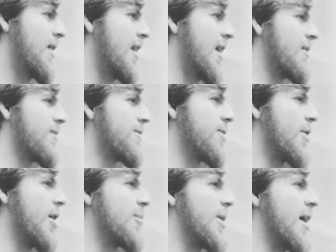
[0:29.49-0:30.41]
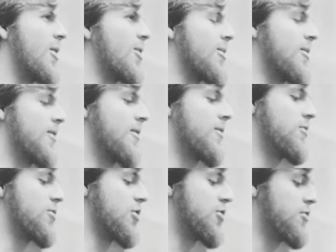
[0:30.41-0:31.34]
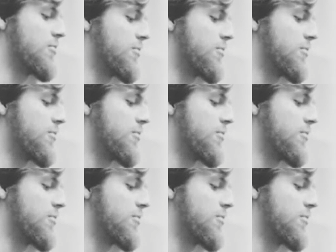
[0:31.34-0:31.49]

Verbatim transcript: I've thought about just